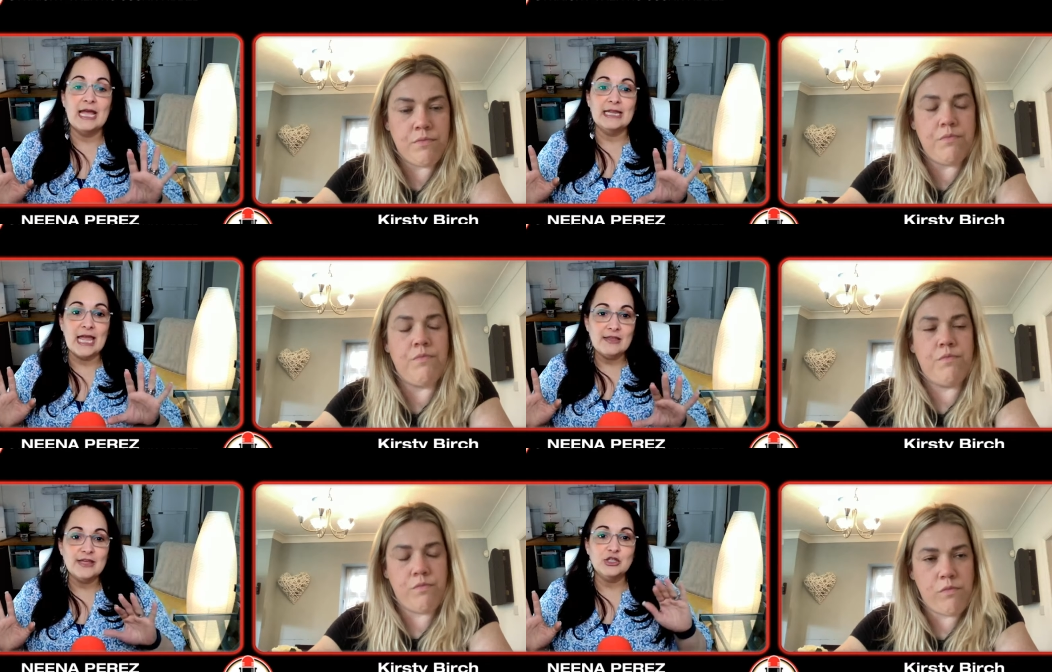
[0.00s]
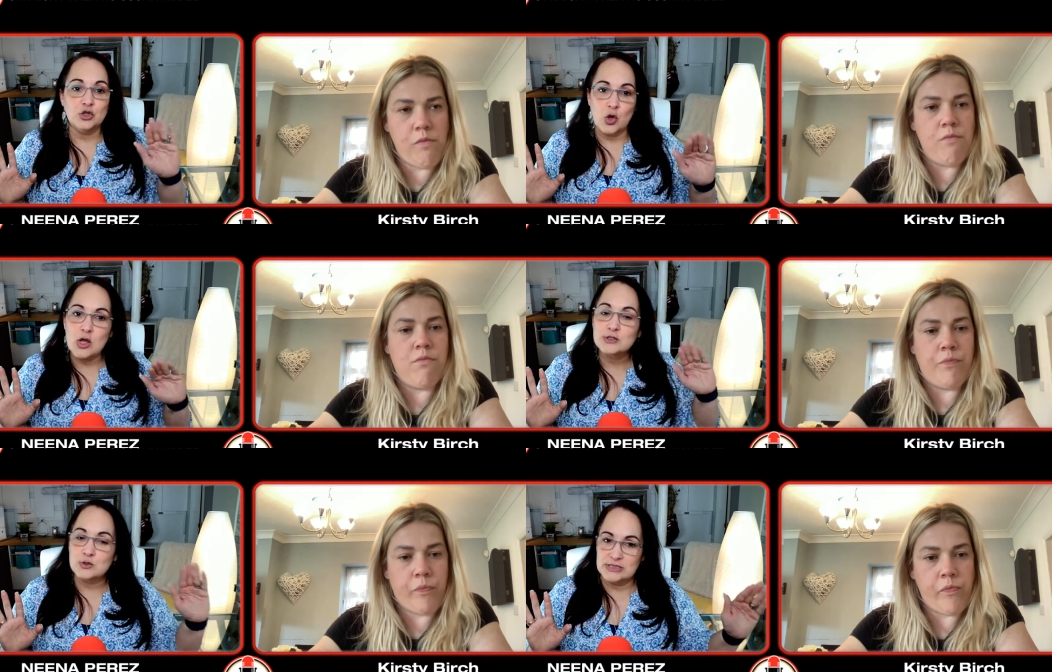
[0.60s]
Speaker 1: like that you're
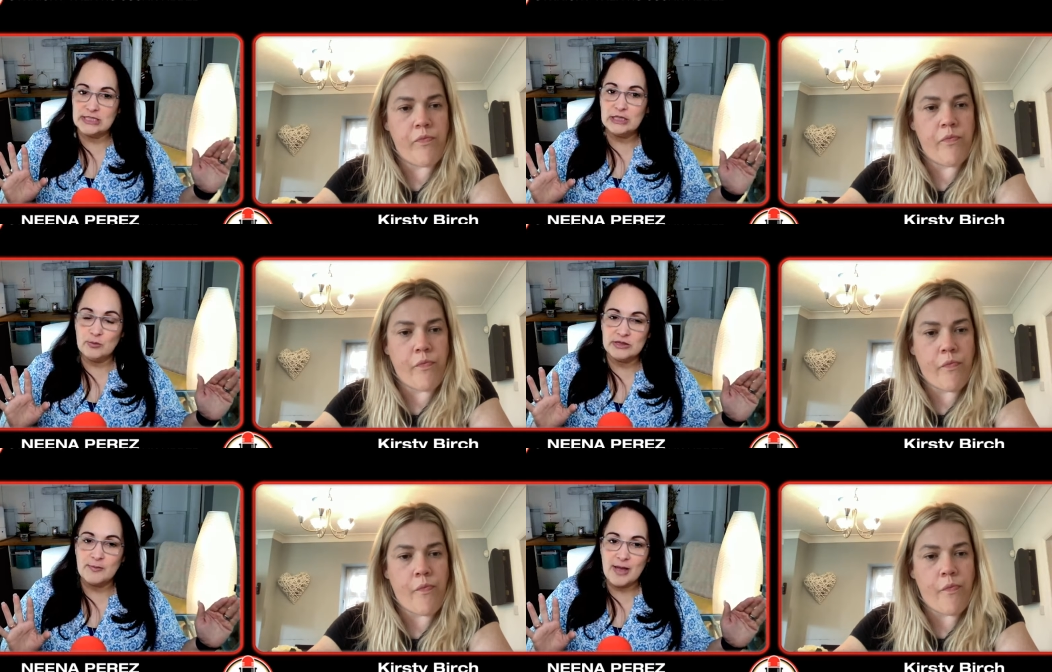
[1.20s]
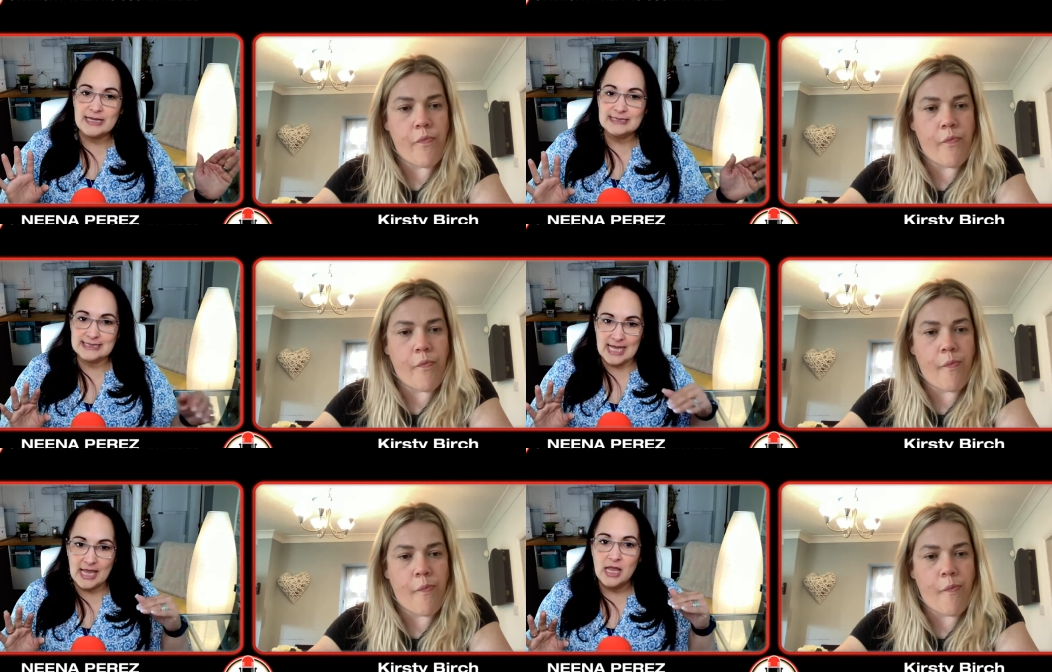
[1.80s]
also dealing with the
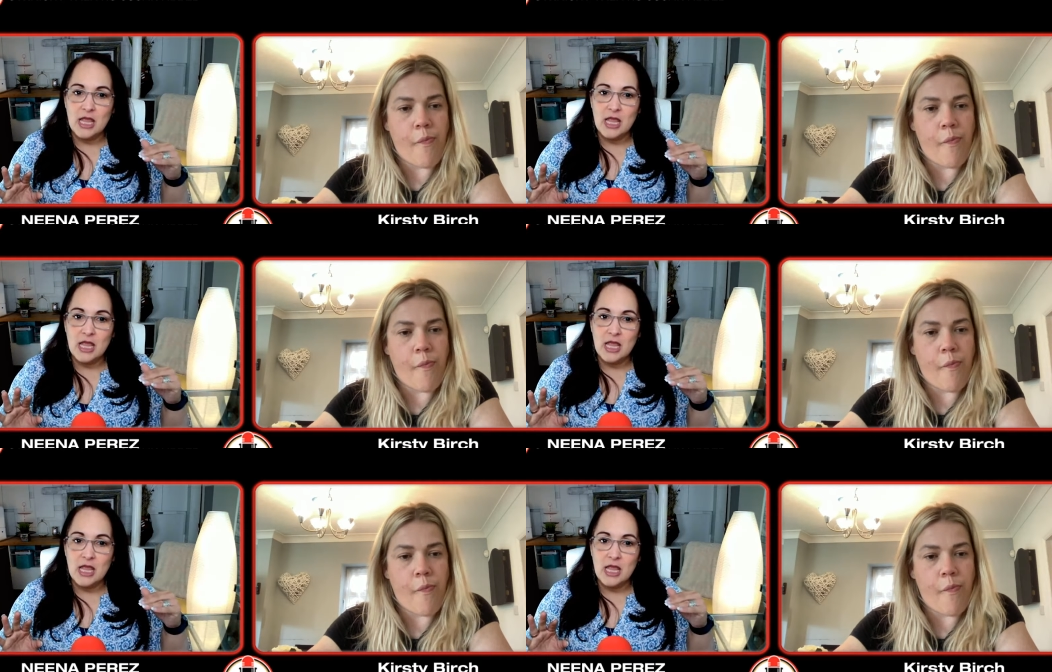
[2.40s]
mindset